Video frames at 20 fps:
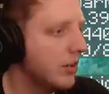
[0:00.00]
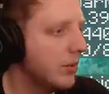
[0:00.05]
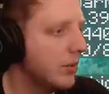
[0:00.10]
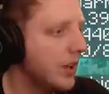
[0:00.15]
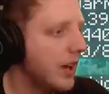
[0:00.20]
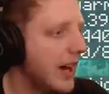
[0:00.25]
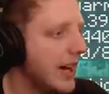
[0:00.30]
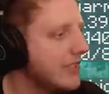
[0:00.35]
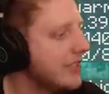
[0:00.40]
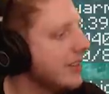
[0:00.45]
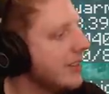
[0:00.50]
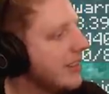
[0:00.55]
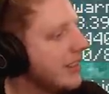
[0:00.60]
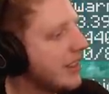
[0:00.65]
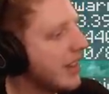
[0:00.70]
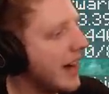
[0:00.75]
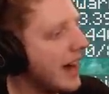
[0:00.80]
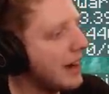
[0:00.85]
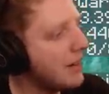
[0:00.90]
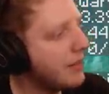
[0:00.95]
We're not actually
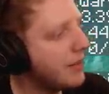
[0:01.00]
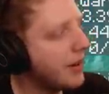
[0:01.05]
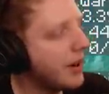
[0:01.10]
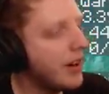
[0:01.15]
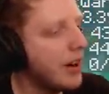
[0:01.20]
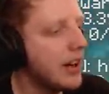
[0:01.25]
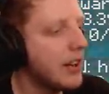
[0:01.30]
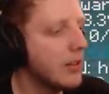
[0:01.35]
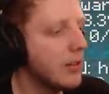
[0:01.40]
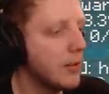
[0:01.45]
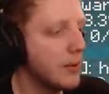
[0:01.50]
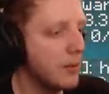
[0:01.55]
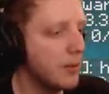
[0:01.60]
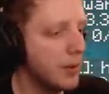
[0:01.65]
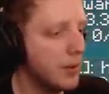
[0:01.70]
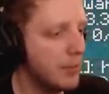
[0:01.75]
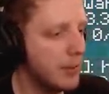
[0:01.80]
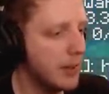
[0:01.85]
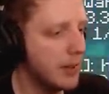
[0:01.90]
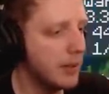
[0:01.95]
that far. I thought we
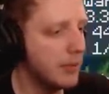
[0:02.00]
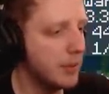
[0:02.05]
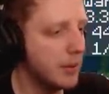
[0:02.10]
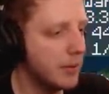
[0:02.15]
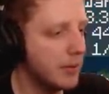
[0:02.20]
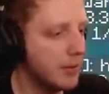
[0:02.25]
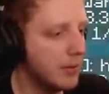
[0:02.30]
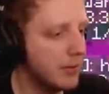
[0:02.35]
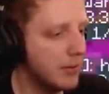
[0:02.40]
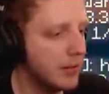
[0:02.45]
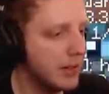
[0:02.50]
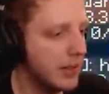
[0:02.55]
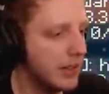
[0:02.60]
would be, but we're